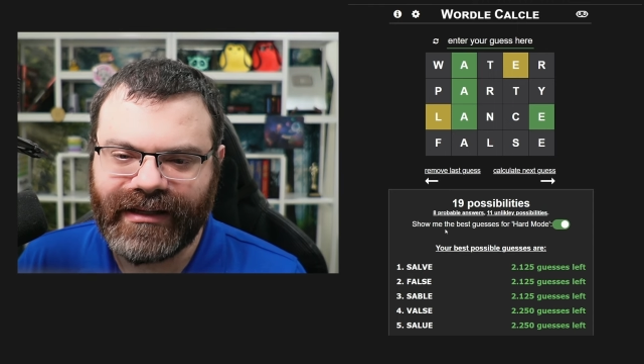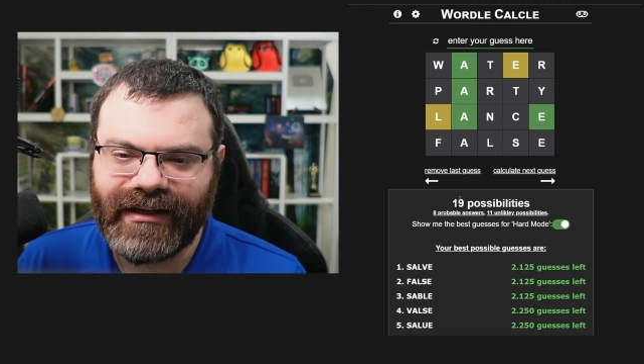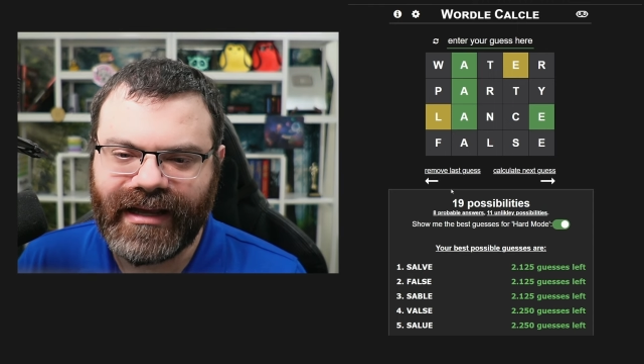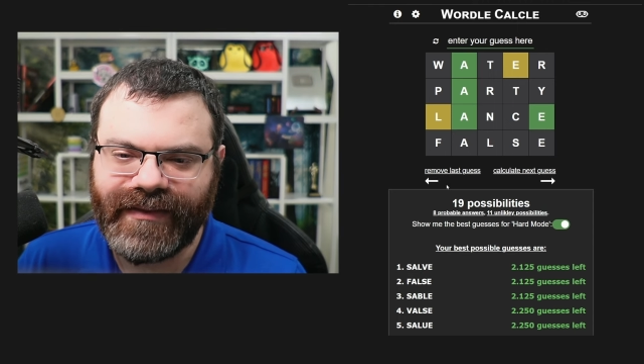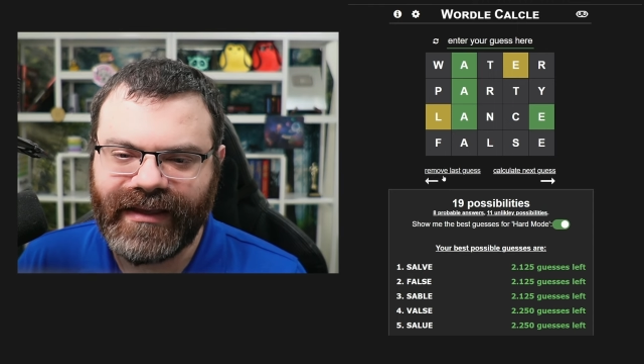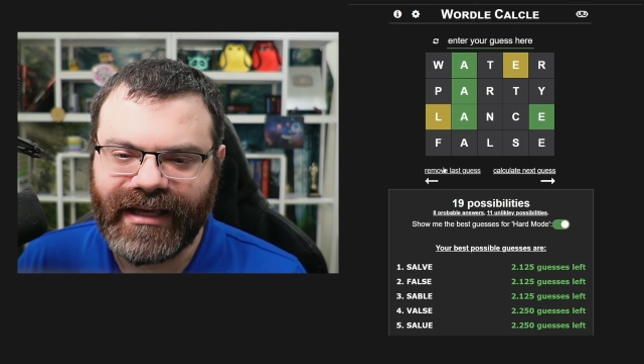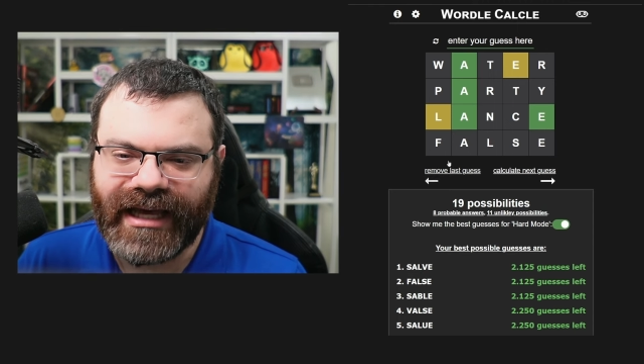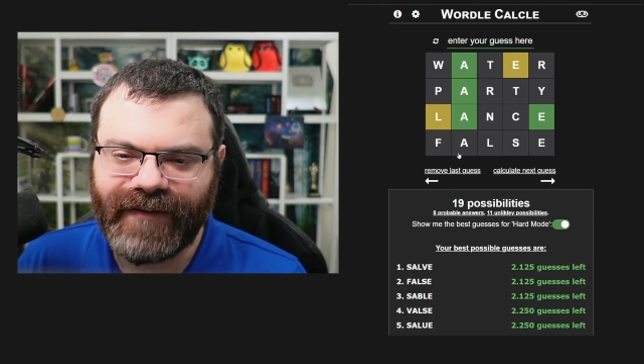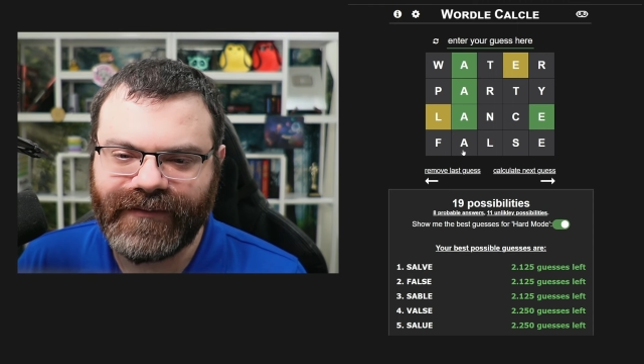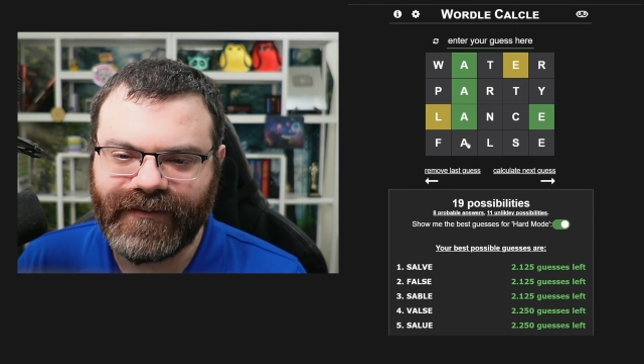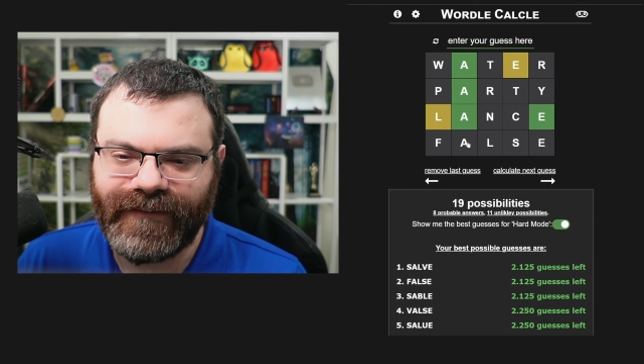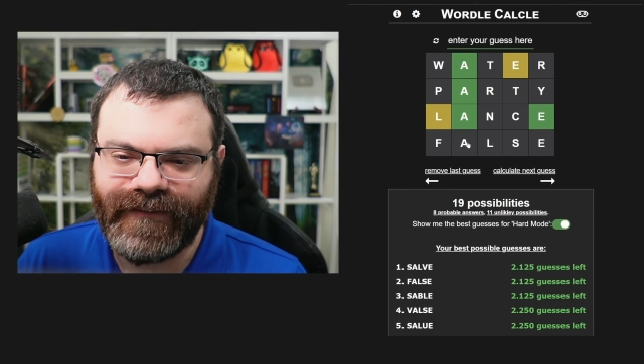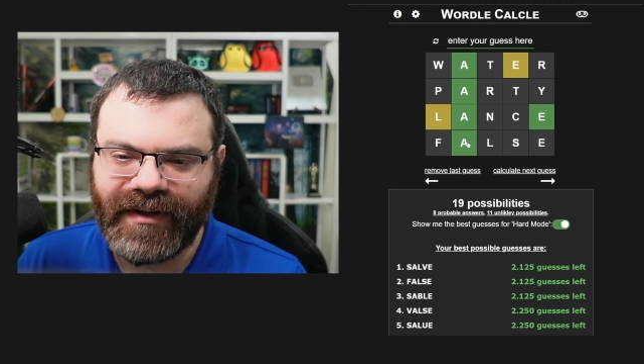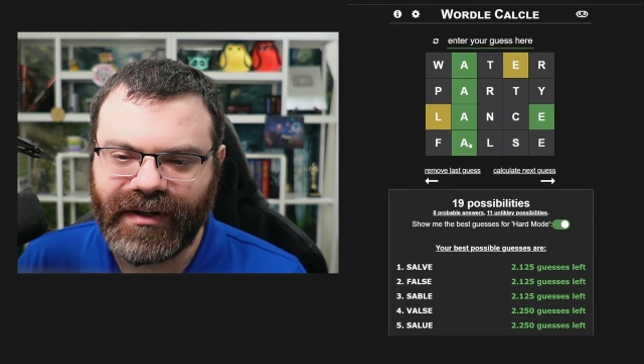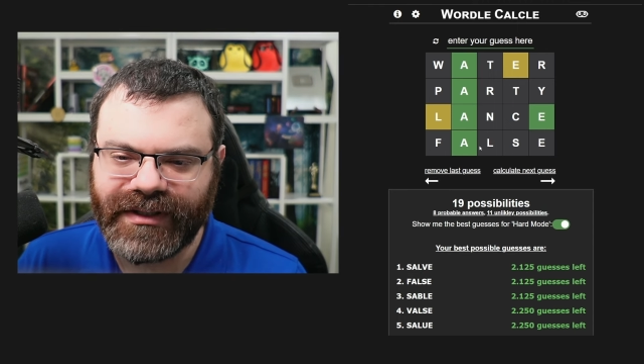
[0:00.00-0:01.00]
and I think after
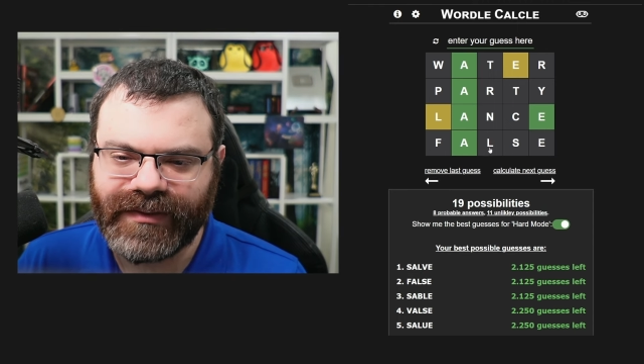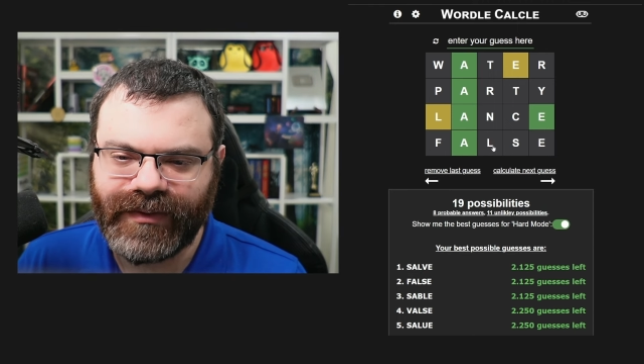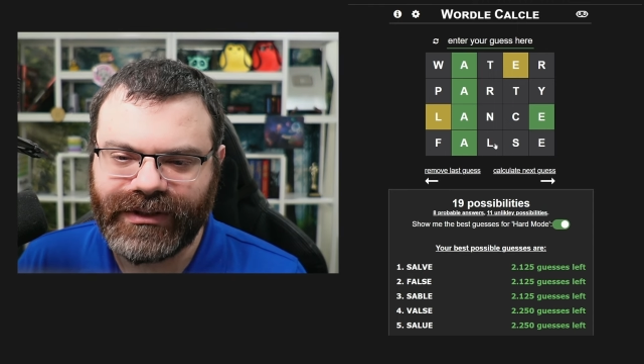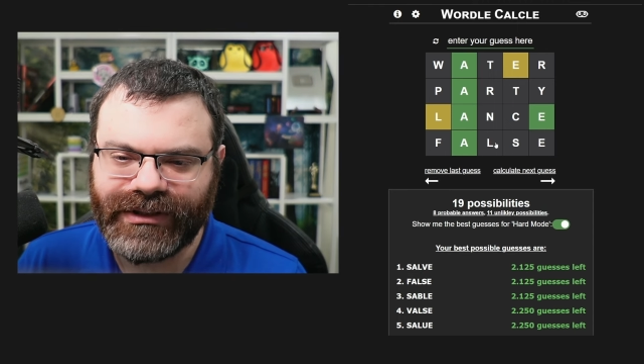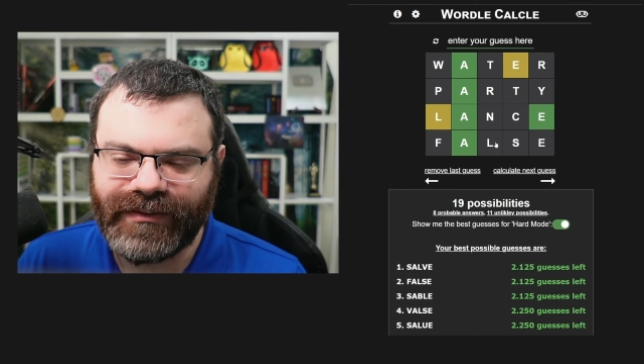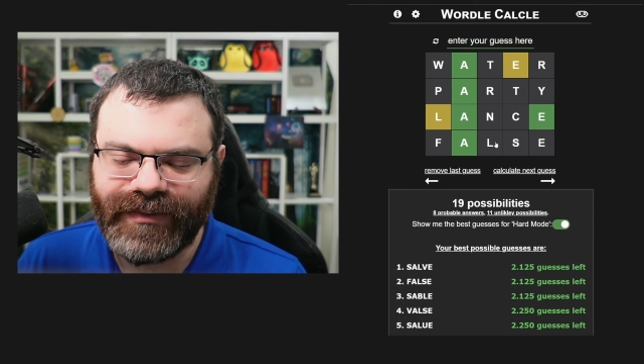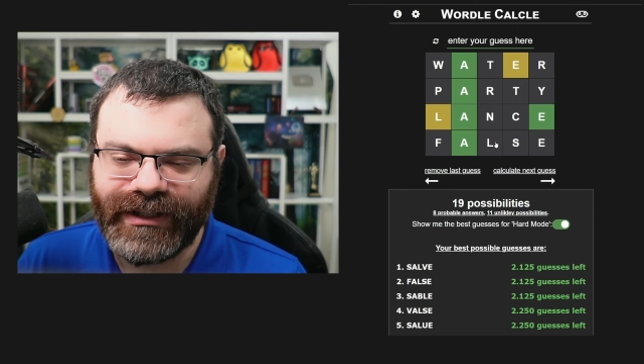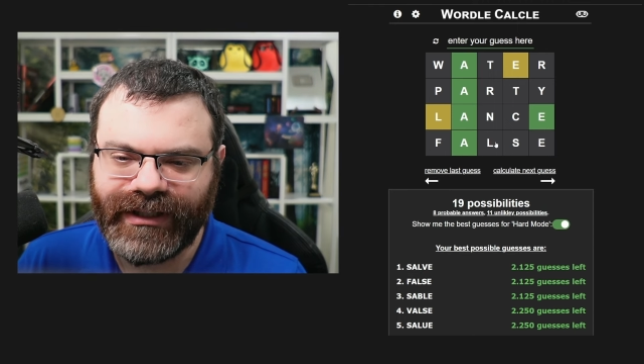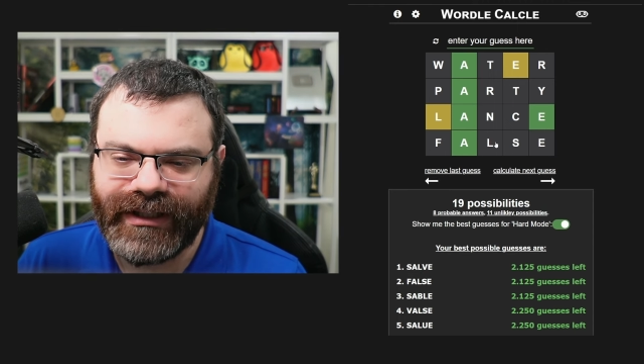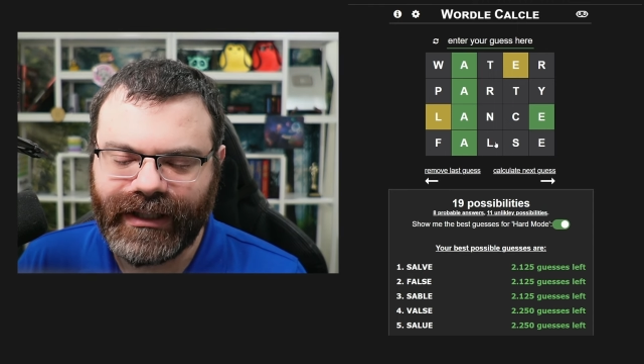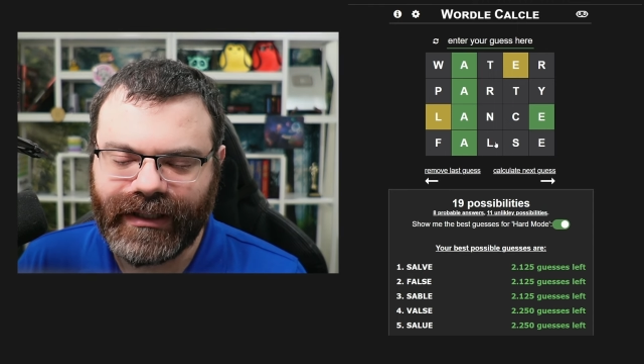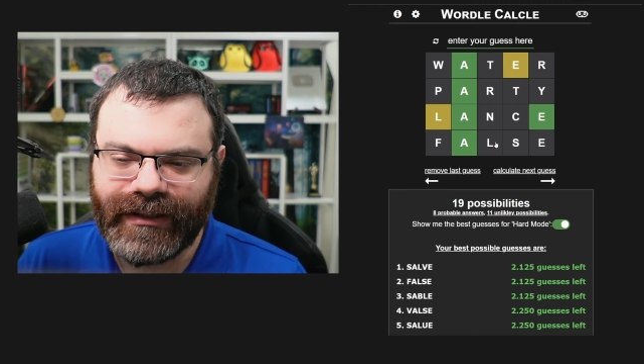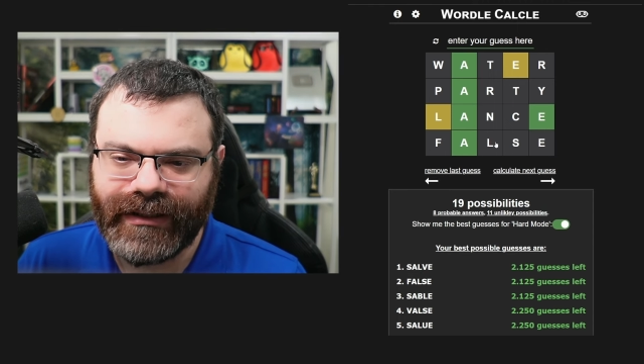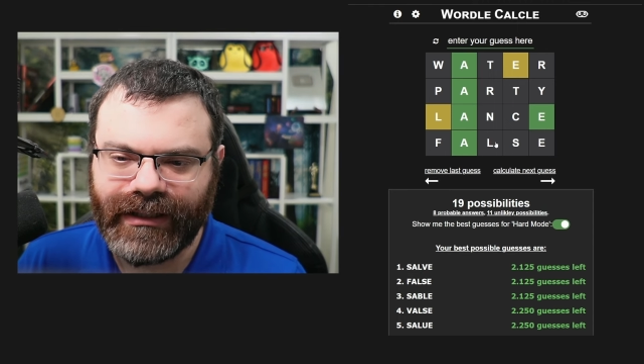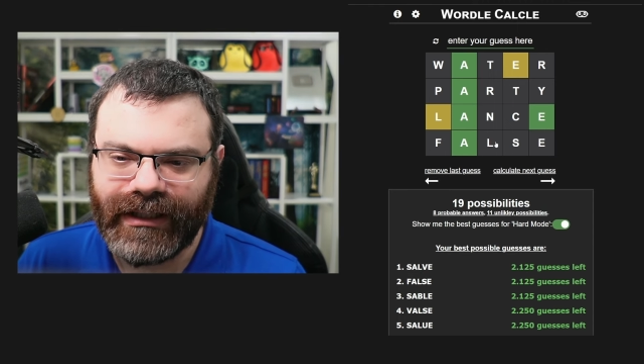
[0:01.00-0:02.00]
false we should be
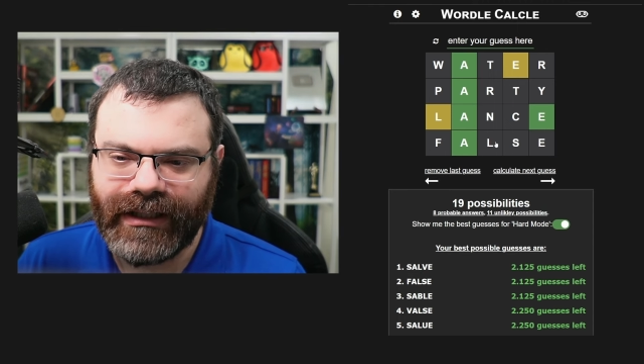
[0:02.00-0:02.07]
good.